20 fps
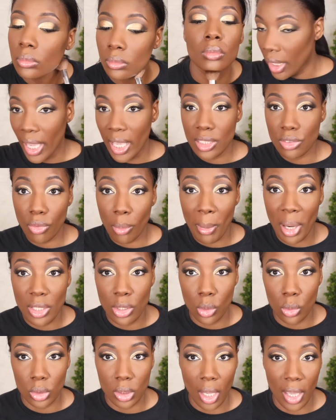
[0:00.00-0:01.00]
As for my
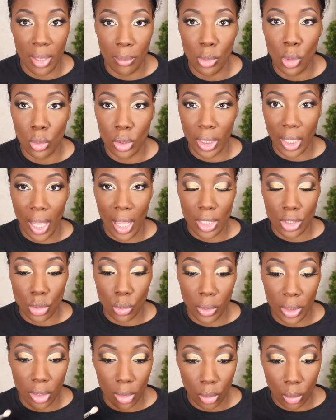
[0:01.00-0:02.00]
nose, I am going to
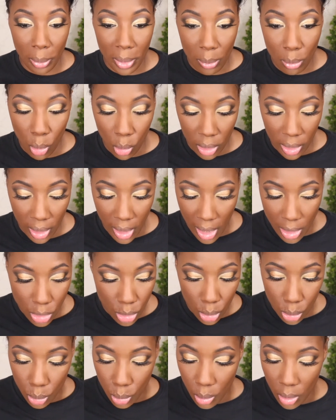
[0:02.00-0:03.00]
contour it a little bit more than I
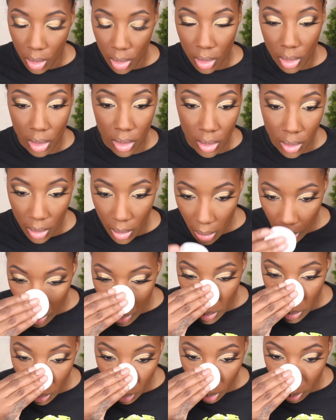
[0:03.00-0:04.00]
do
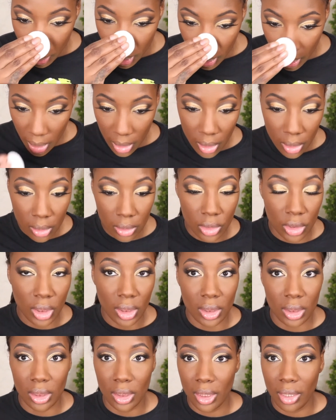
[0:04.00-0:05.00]
normally,
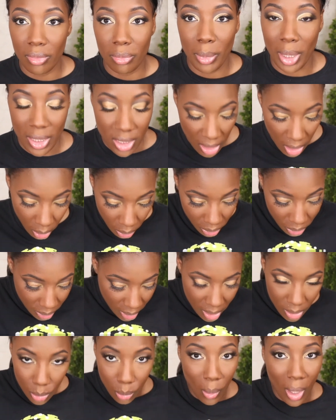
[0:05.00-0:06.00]
just to give myself,
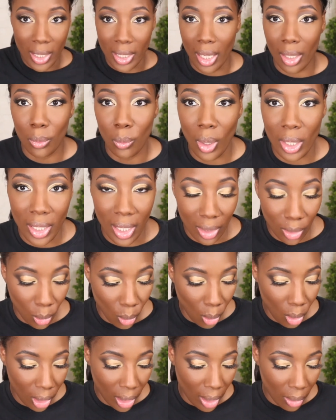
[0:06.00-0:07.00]
why not
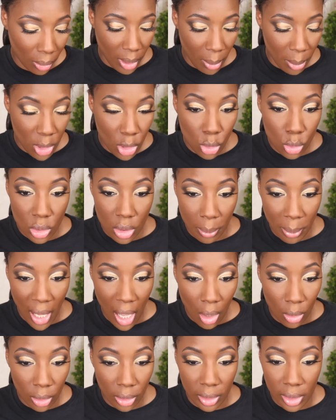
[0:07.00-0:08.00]
go all out. But I'm going to use the
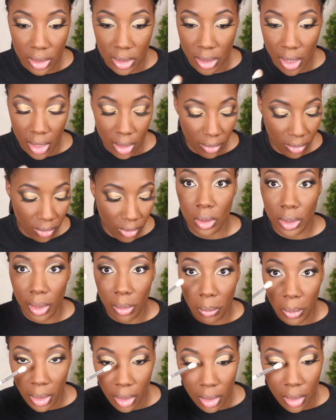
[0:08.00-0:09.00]
powder instead of
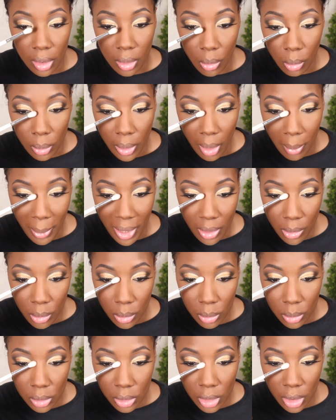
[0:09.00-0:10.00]
liquid and go down my
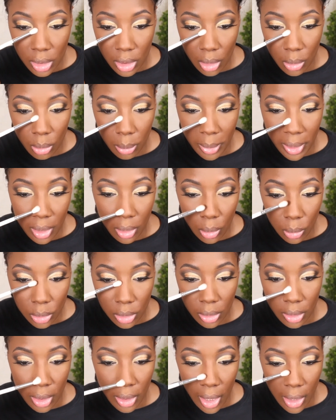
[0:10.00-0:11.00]
nose just a little bit
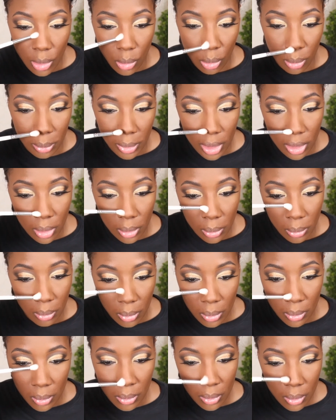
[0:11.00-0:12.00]
closer than I normally do.
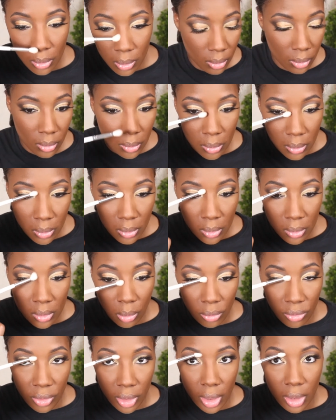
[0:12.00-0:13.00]

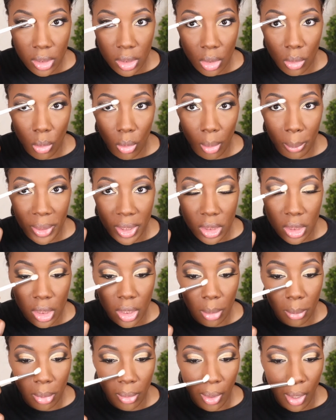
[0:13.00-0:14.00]
Don't forget to go up into
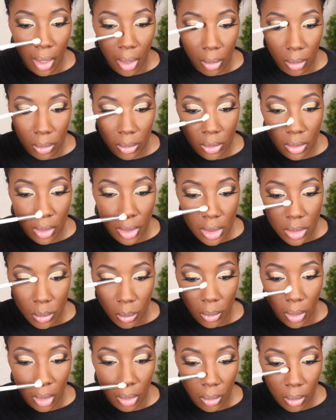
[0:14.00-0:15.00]
your brow as
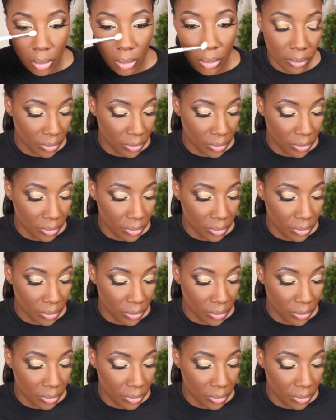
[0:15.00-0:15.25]
well.